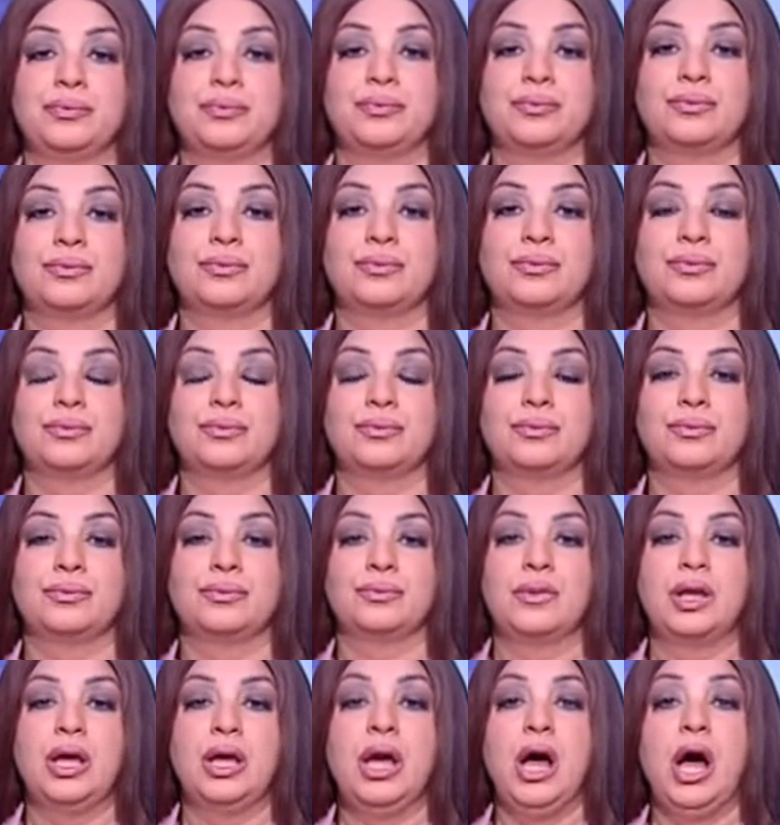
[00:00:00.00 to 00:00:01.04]
On what,
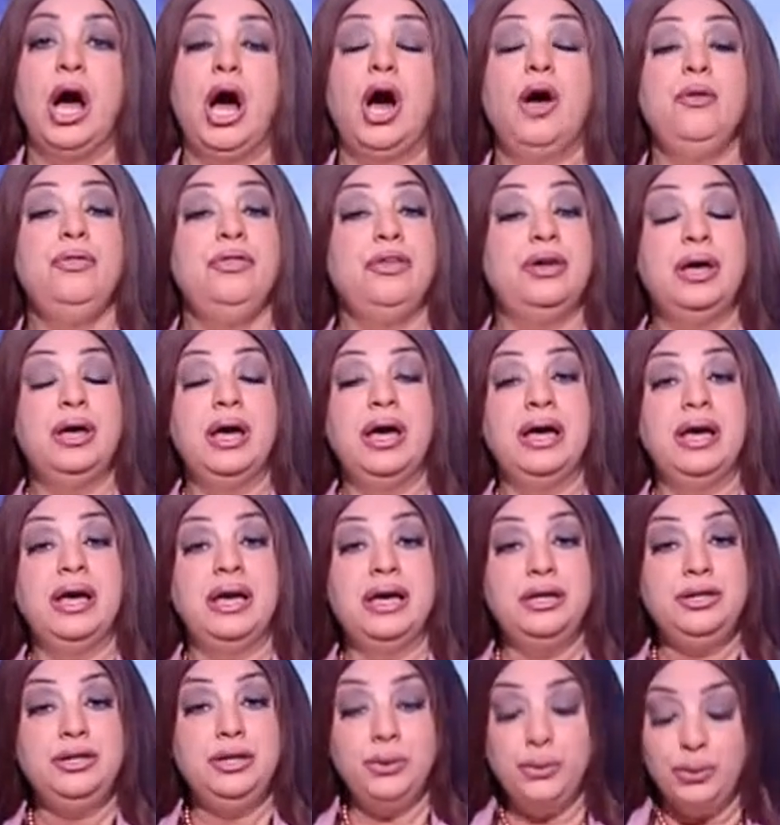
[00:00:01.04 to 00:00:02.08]
please? On
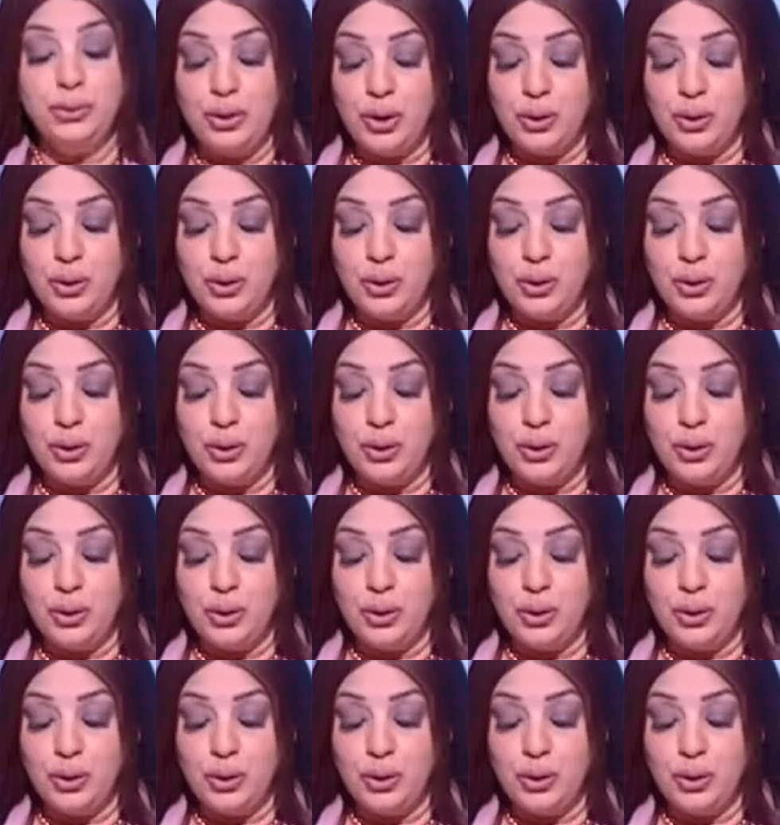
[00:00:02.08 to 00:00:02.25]
the new